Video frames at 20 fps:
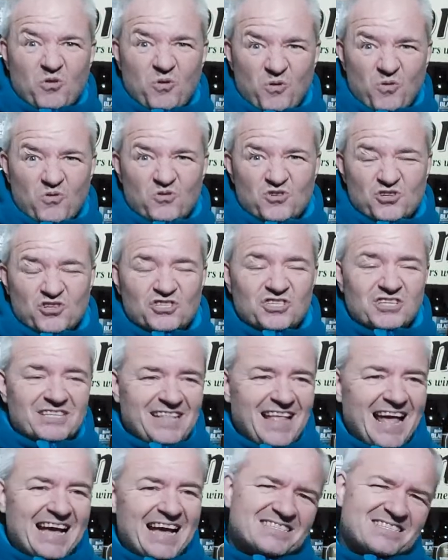gorgeous. And
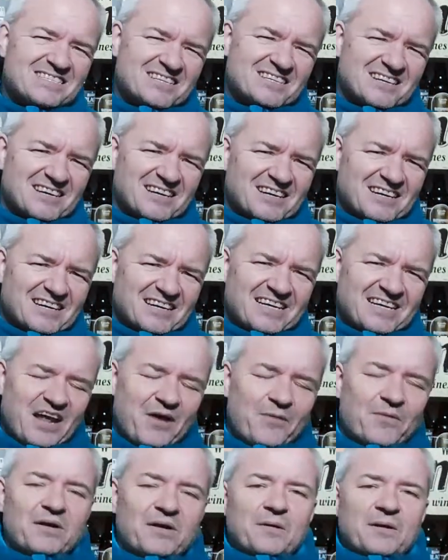that's, you know,
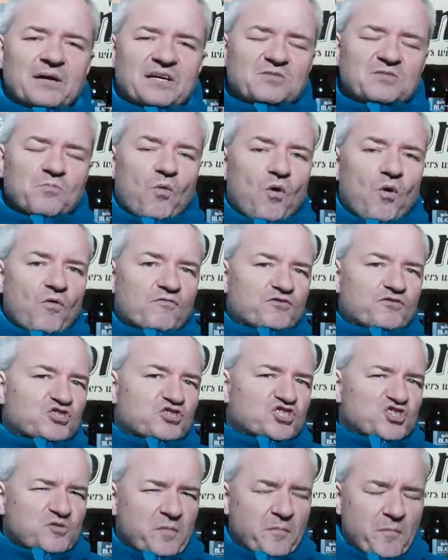it's more for
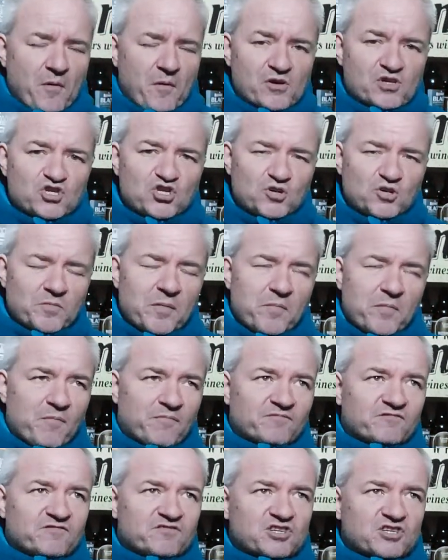the summer
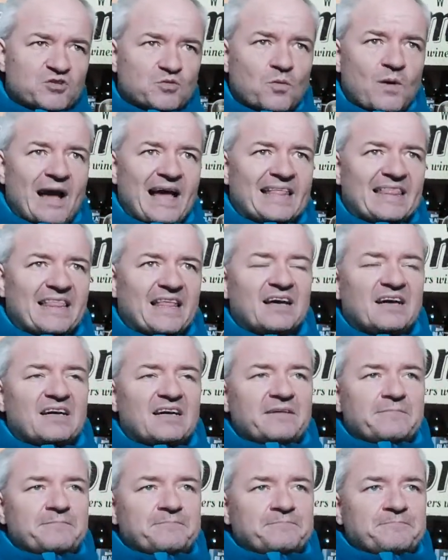months as well.
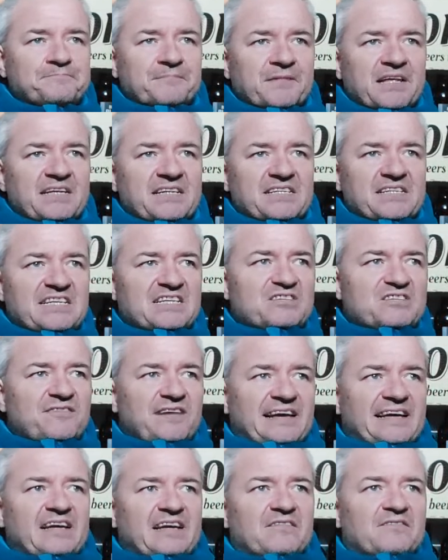And it's this
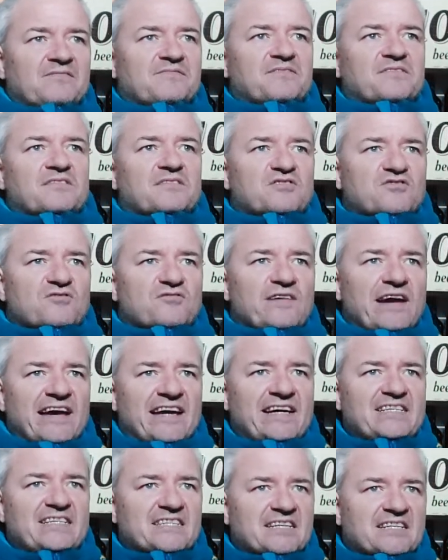thing of
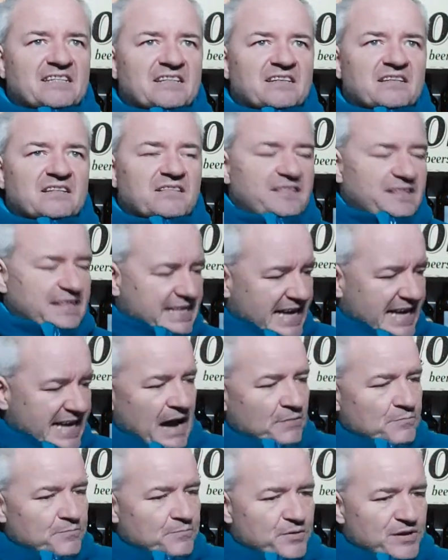creating the
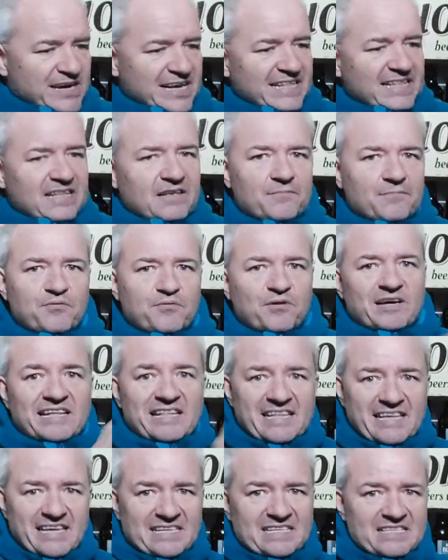out, bringing
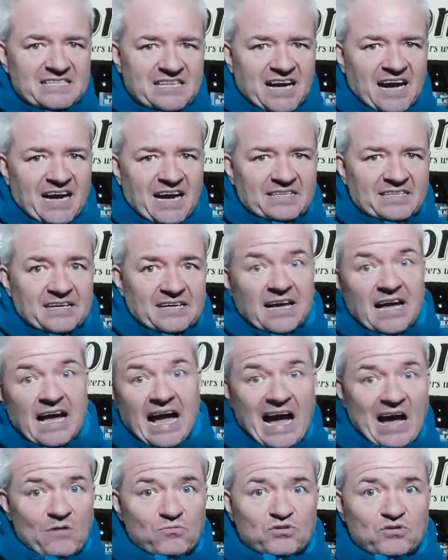the inside
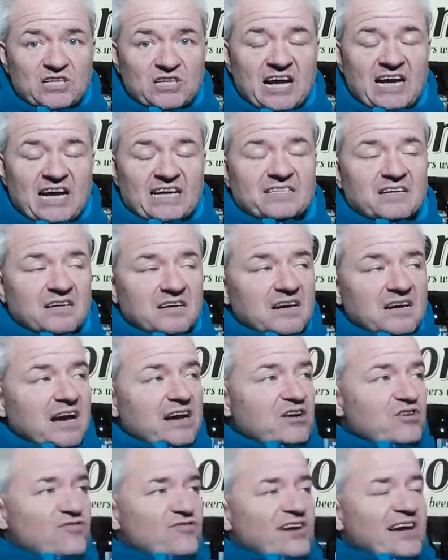outside,
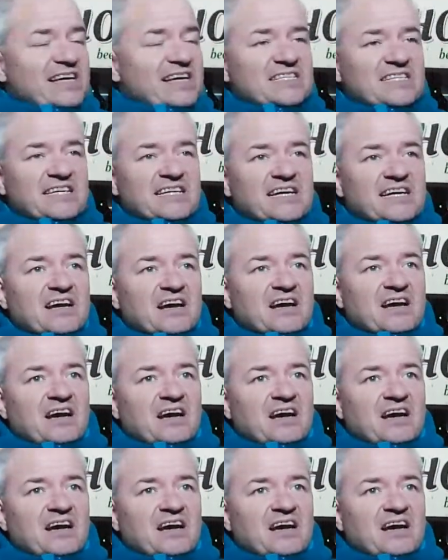and creating